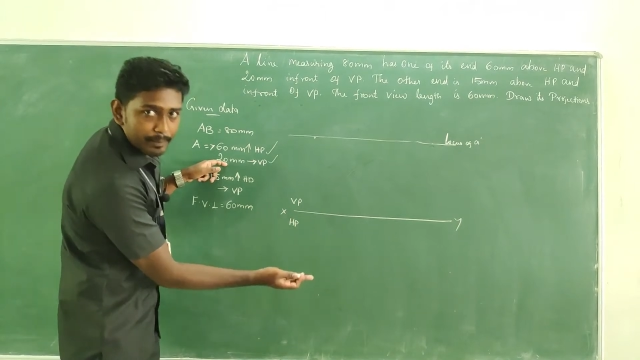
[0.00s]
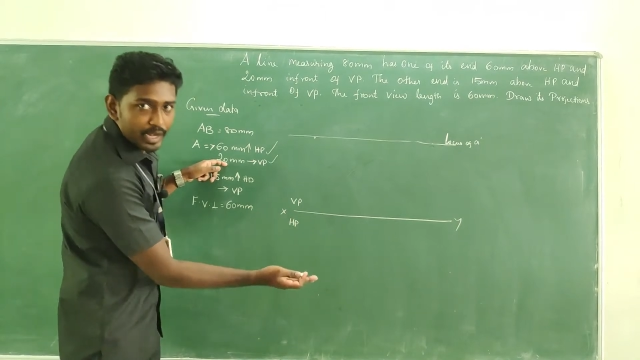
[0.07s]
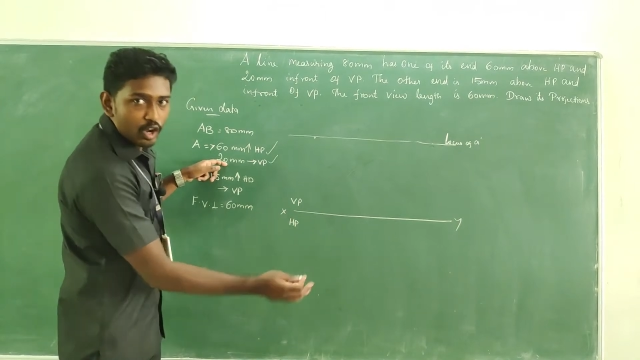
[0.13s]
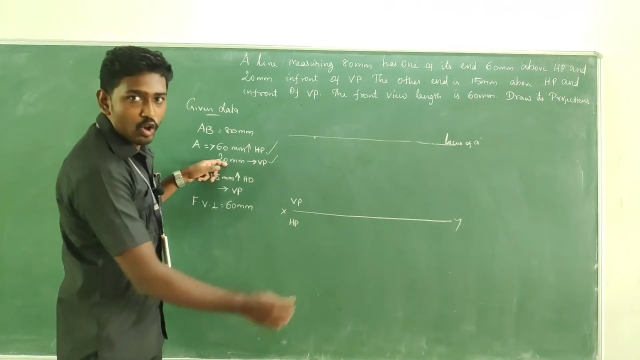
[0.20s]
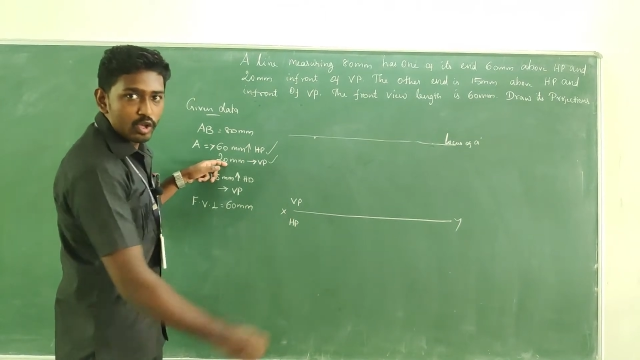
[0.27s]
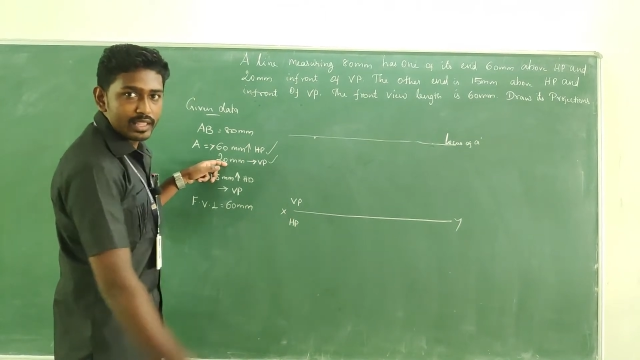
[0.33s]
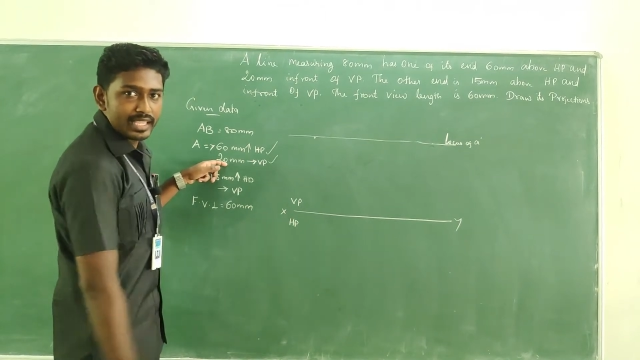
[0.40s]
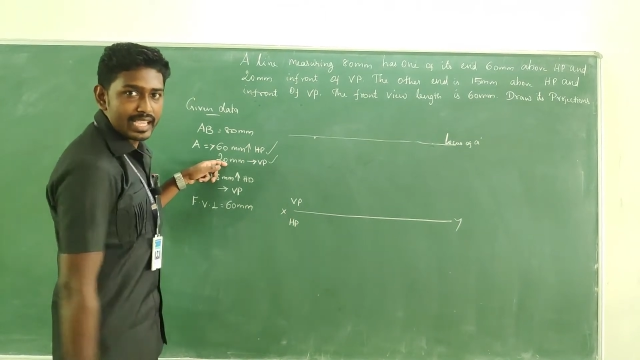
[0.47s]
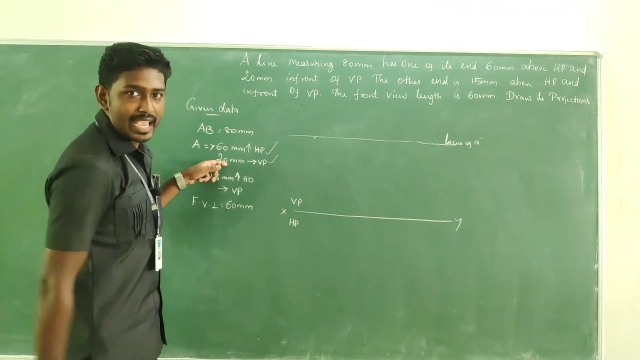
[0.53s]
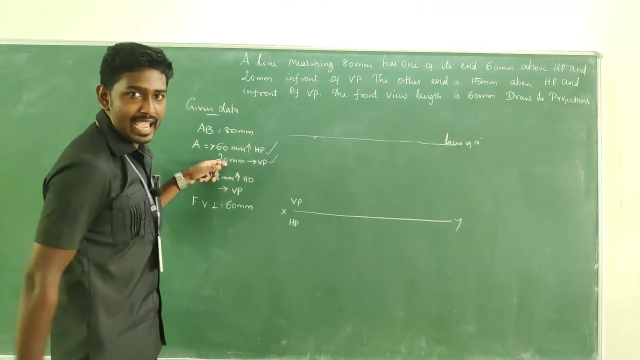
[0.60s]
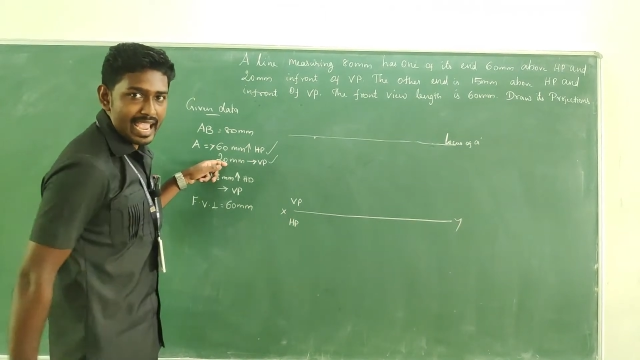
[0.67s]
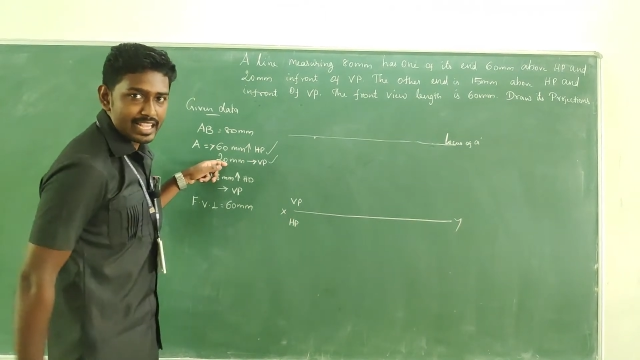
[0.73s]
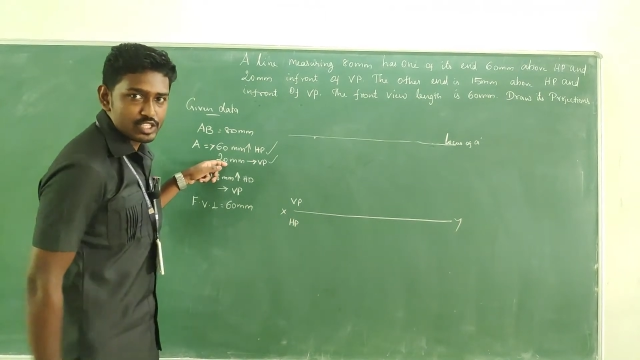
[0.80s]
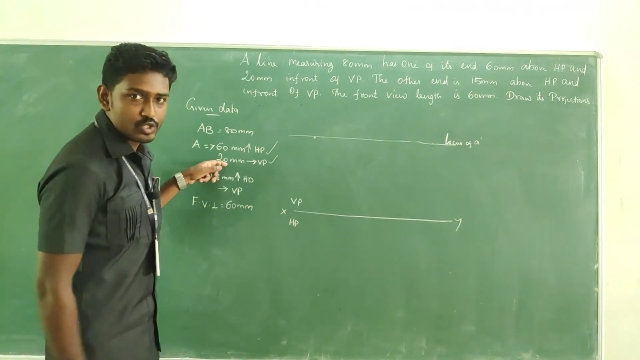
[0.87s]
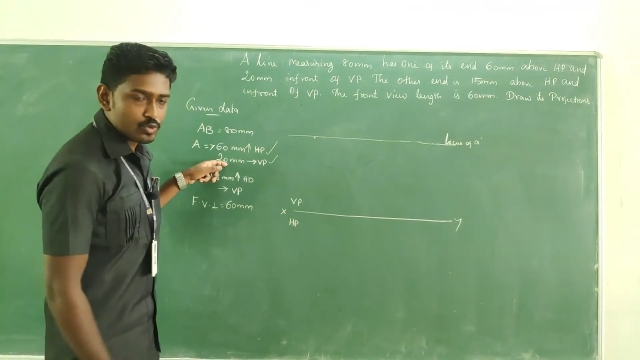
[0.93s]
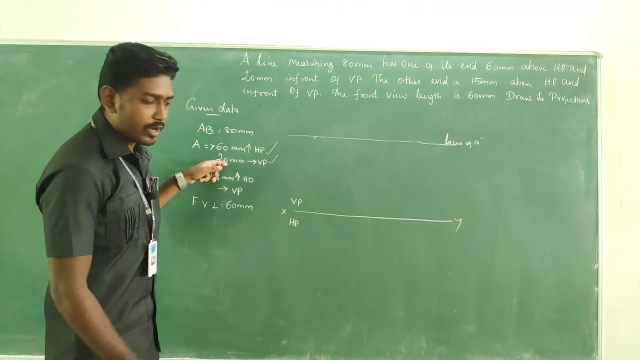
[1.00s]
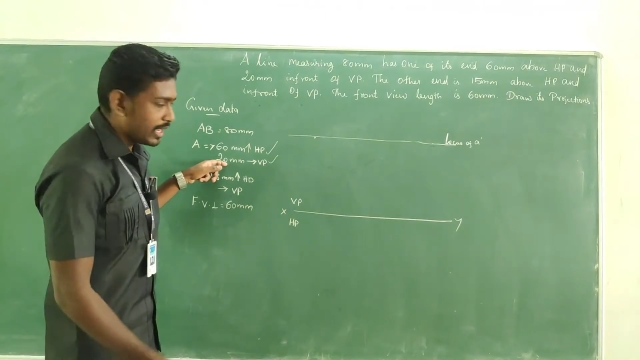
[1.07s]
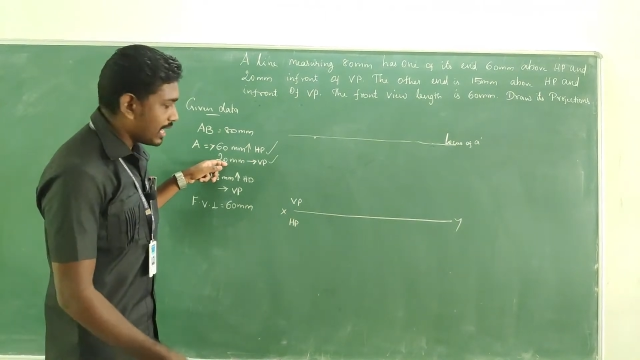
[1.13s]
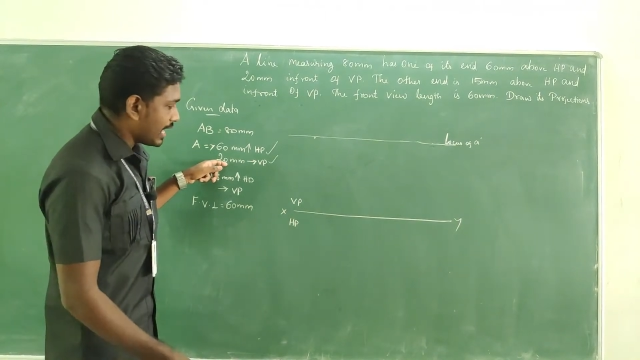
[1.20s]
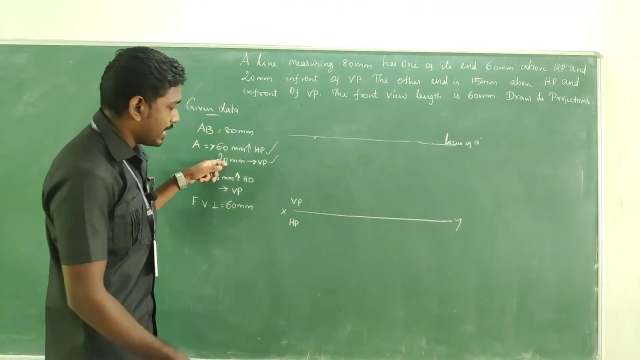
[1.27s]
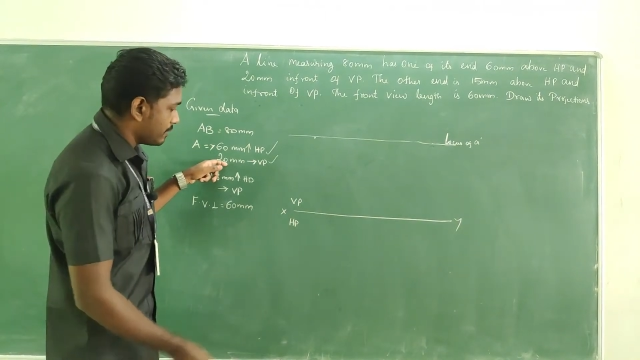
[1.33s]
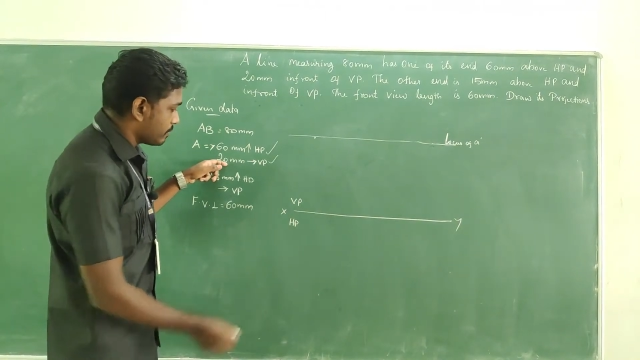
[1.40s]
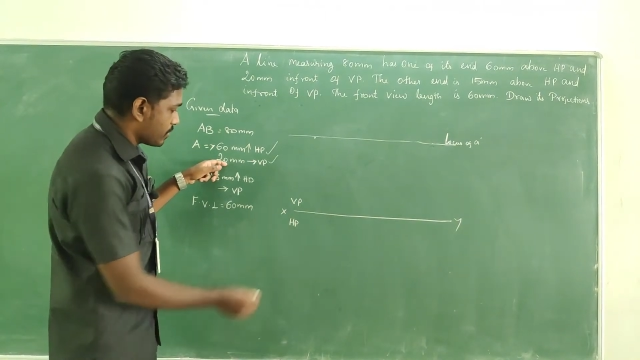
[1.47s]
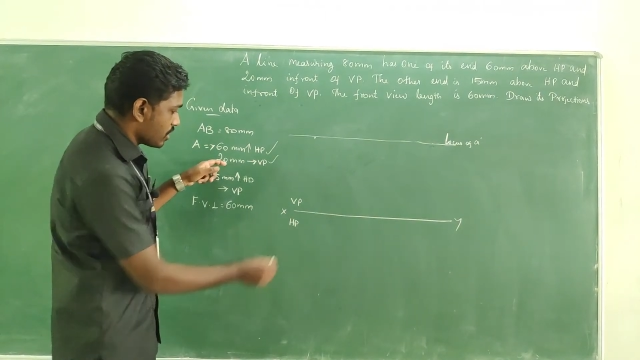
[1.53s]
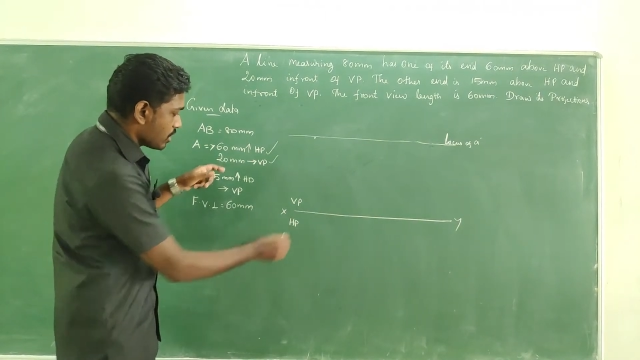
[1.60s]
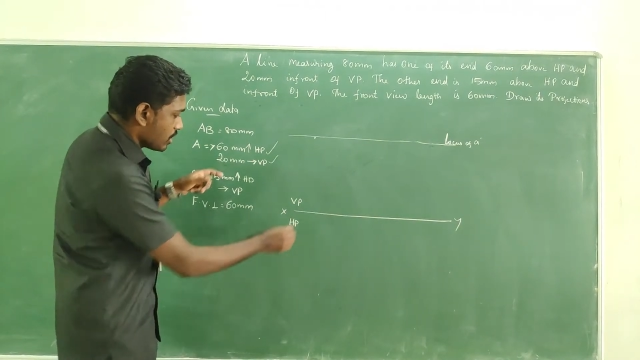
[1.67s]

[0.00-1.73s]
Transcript: below the HY line.